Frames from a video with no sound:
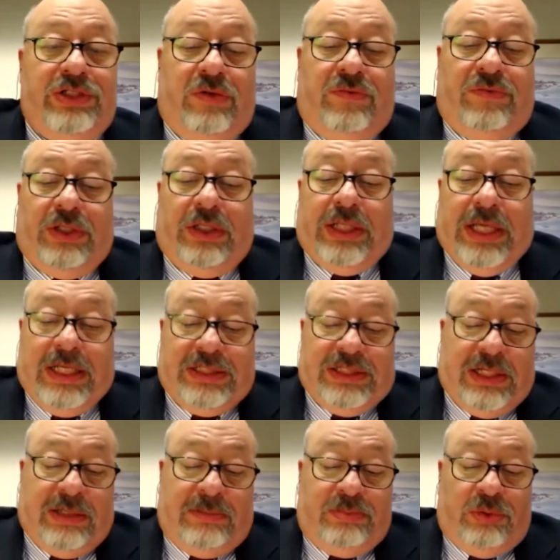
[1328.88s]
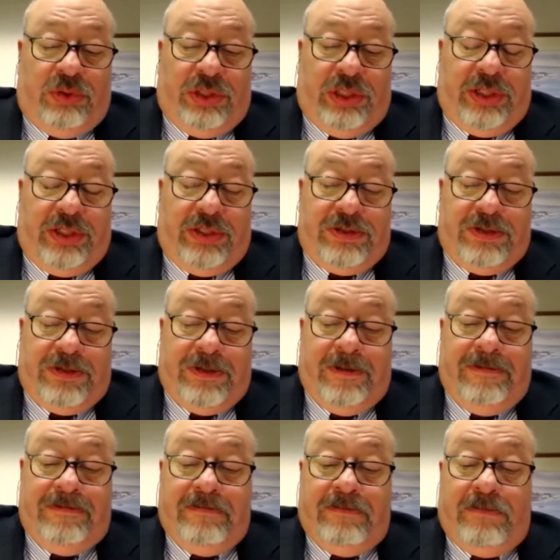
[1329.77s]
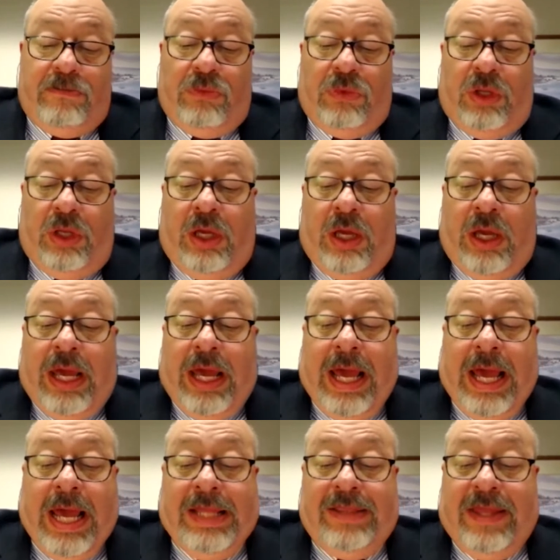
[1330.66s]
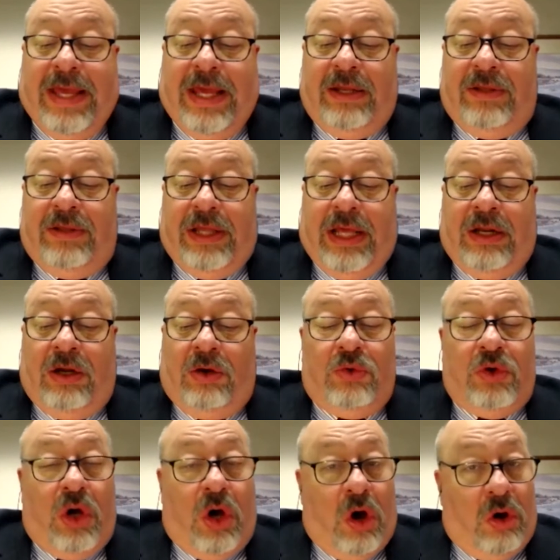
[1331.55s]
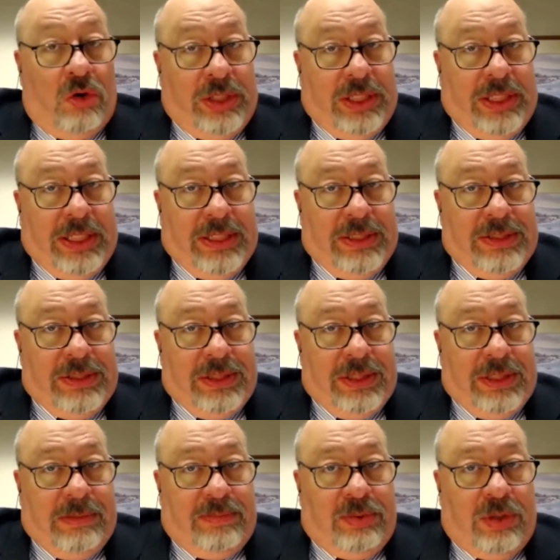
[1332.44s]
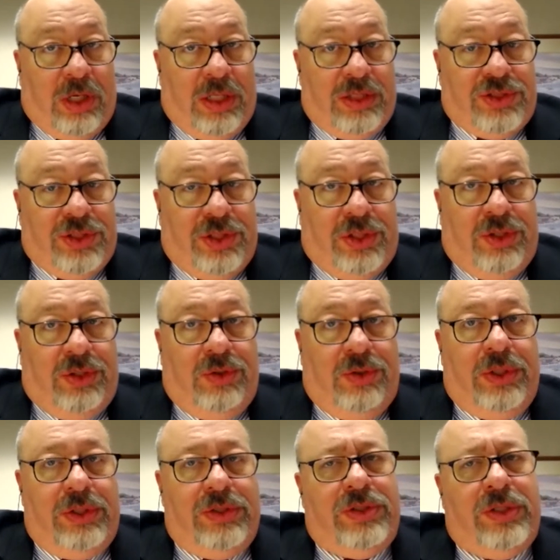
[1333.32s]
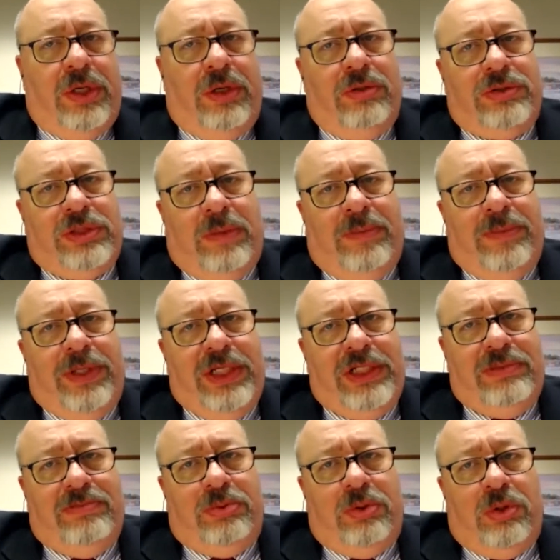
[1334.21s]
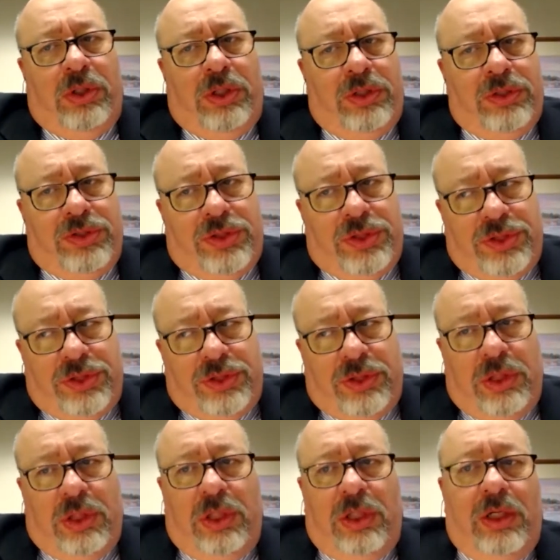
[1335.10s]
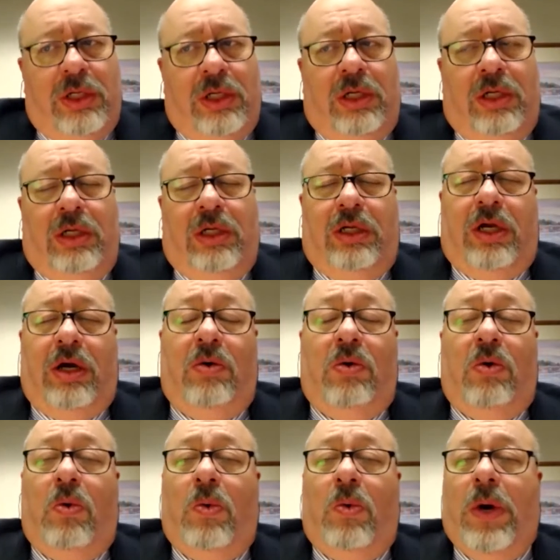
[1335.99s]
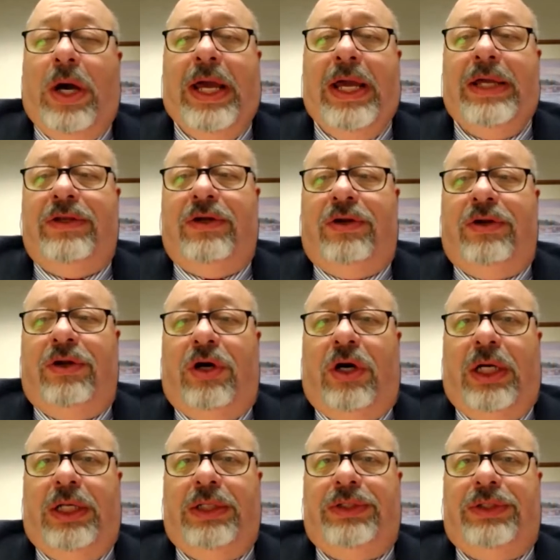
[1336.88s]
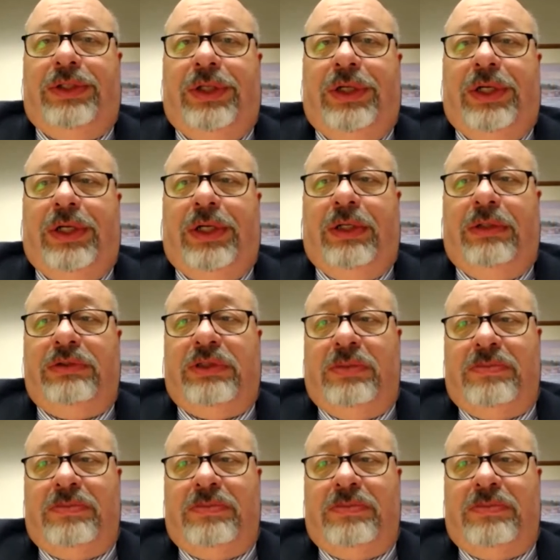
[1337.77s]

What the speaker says: over the last couple of years, and they don't all get prosecuted. So some of these employers just go away, and they're not. Some of them